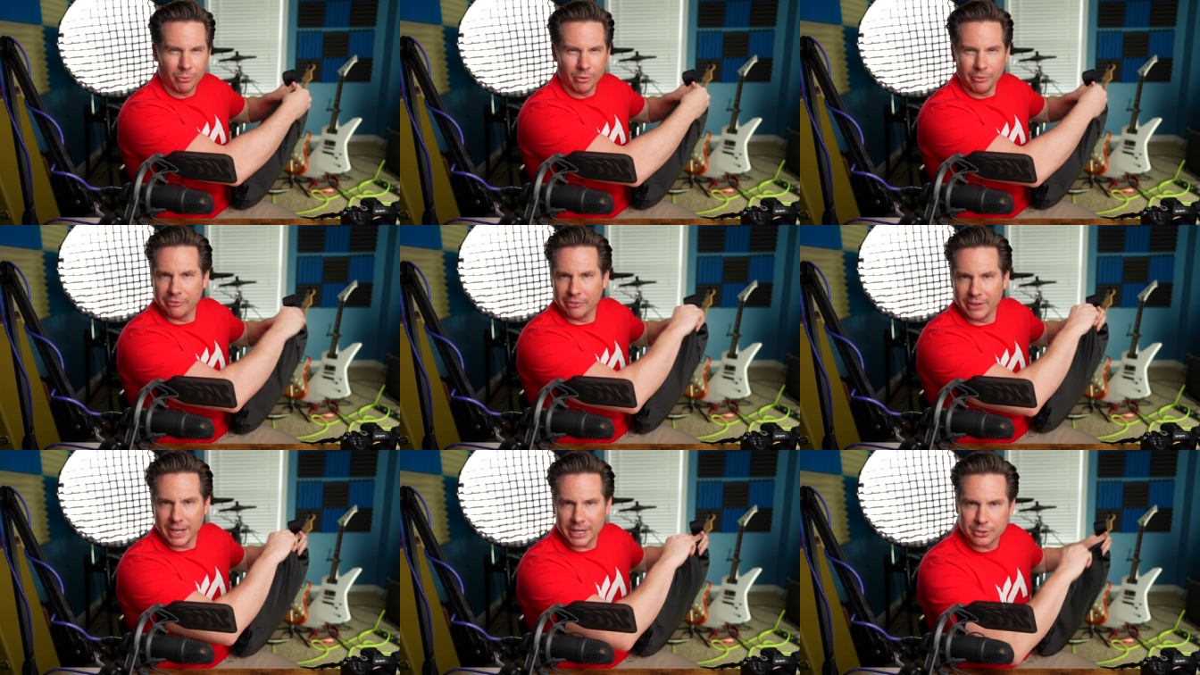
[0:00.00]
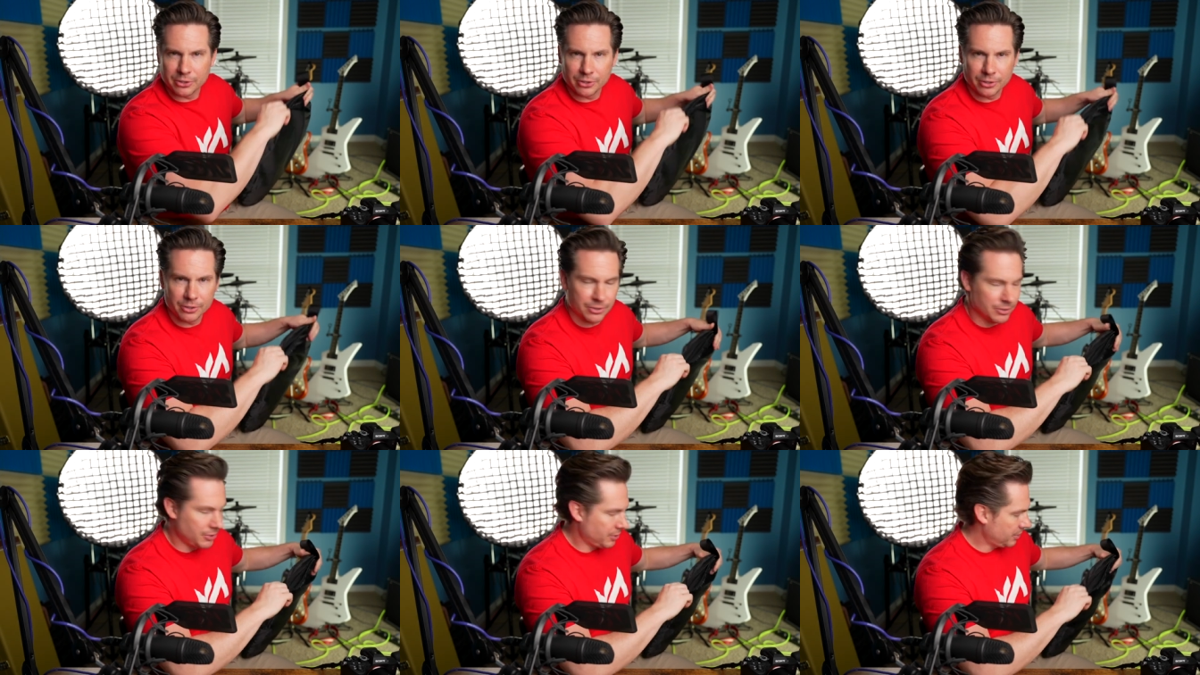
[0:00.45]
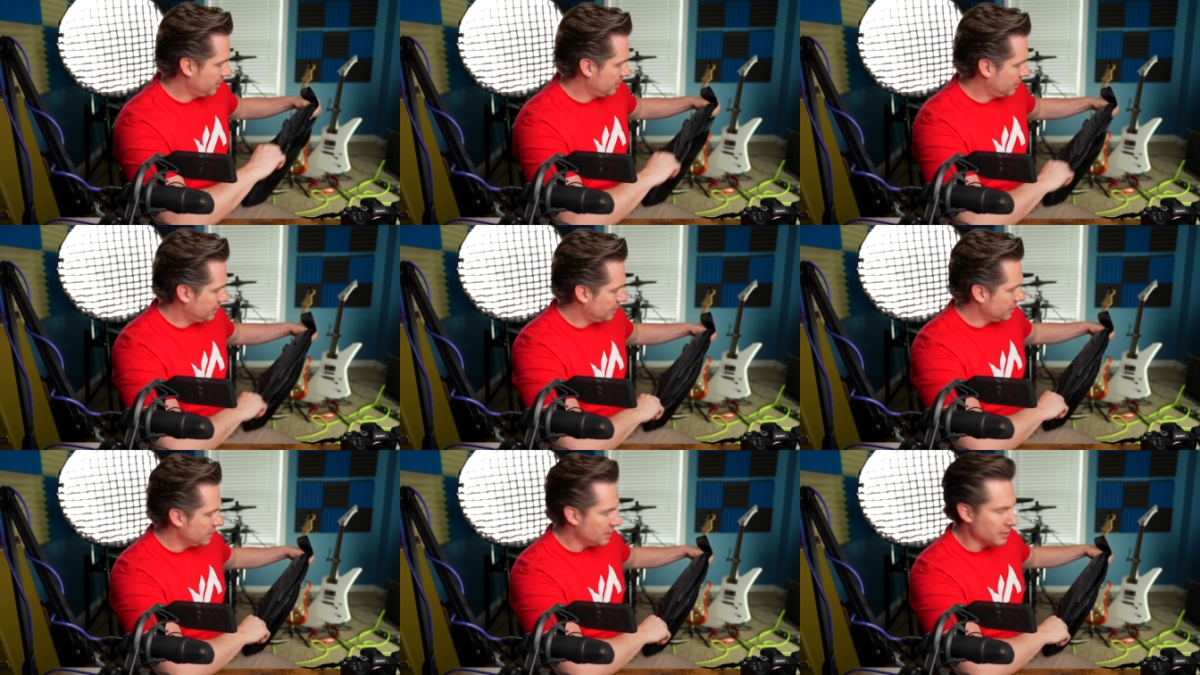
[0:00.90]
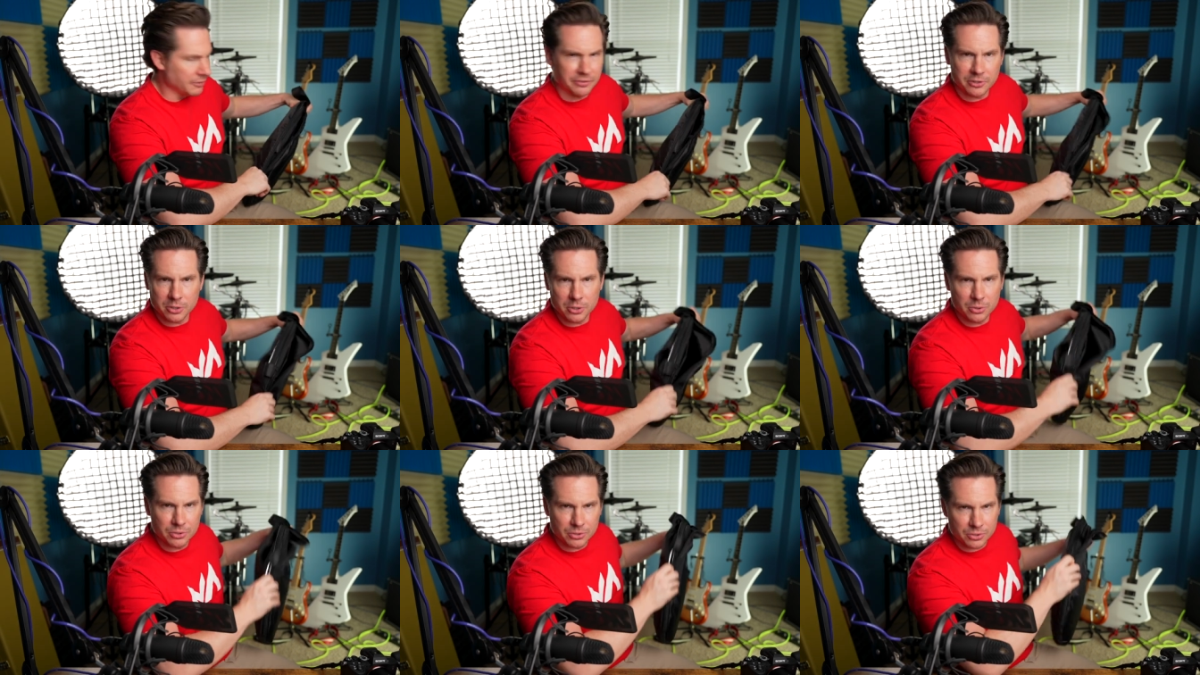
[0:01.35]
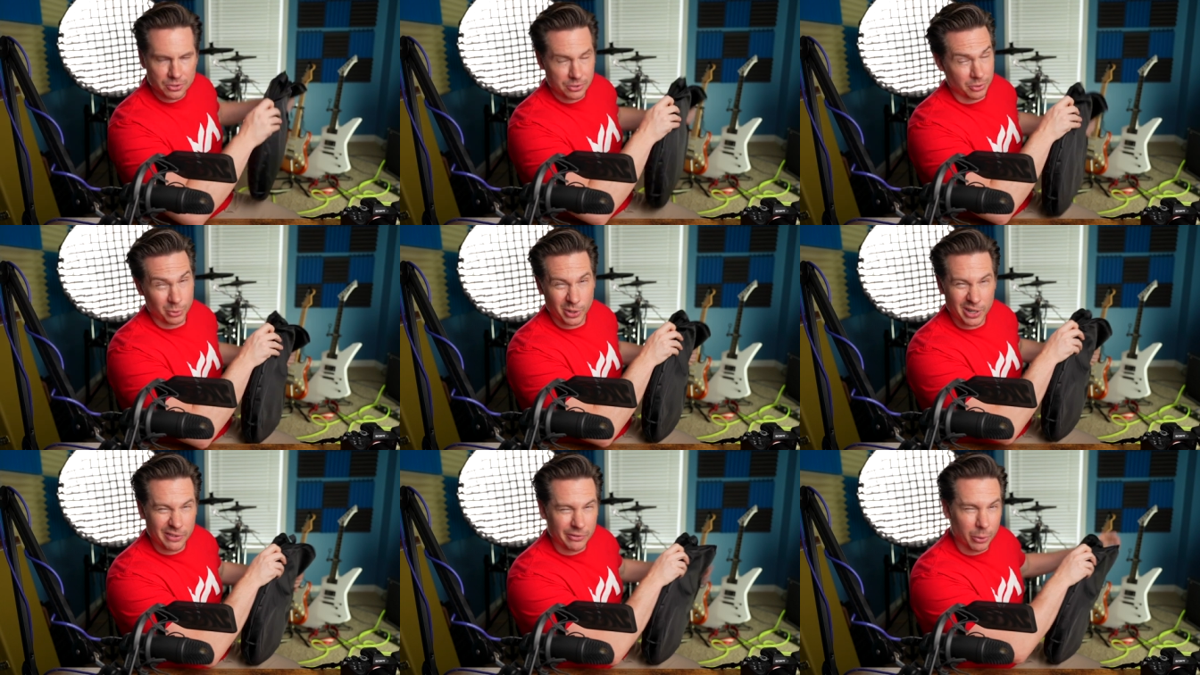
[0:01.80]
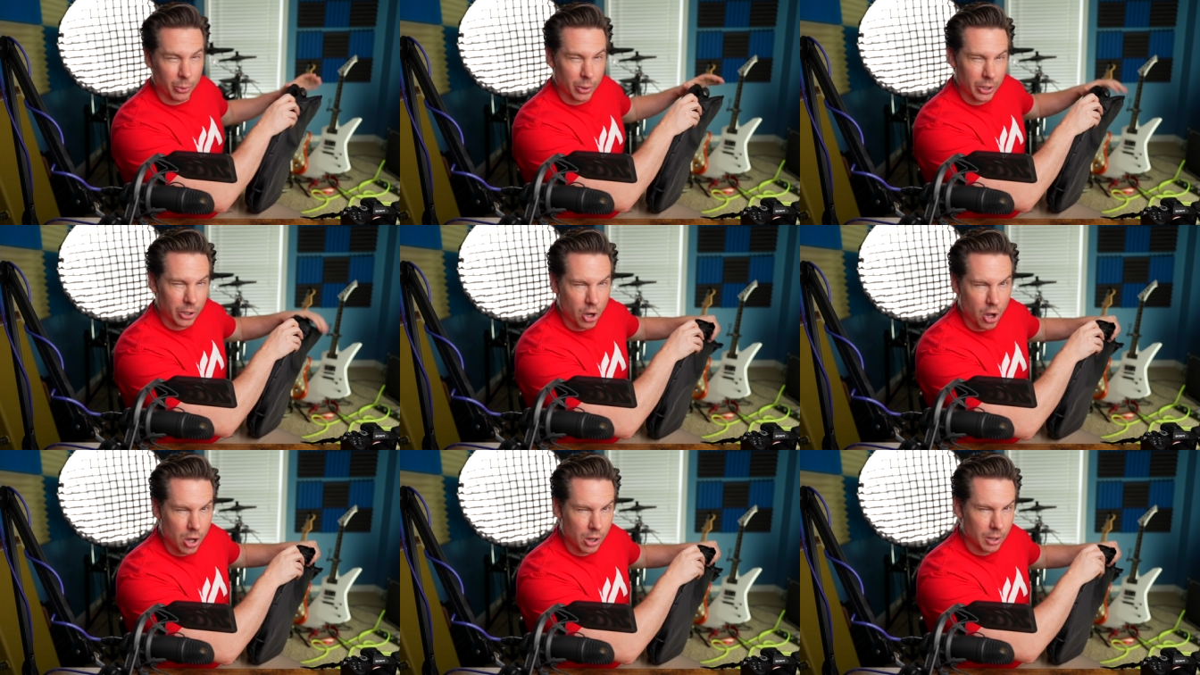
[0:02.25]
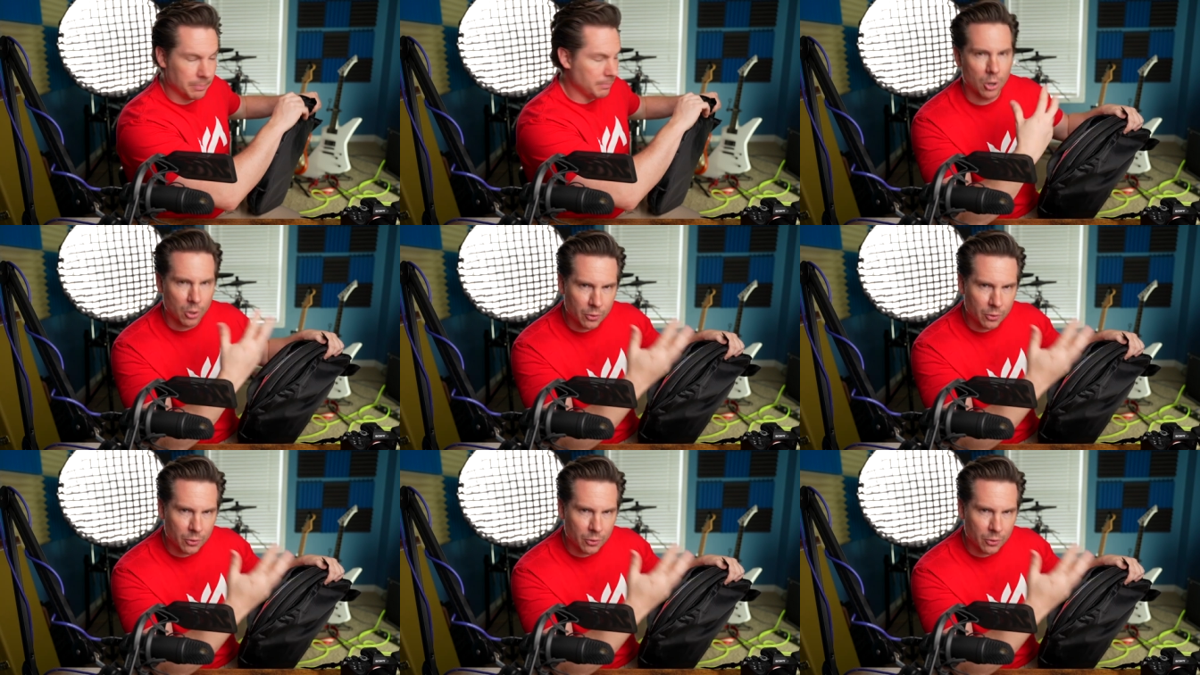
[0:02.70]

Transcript: reflectors, diffusers, whatever you want to call them.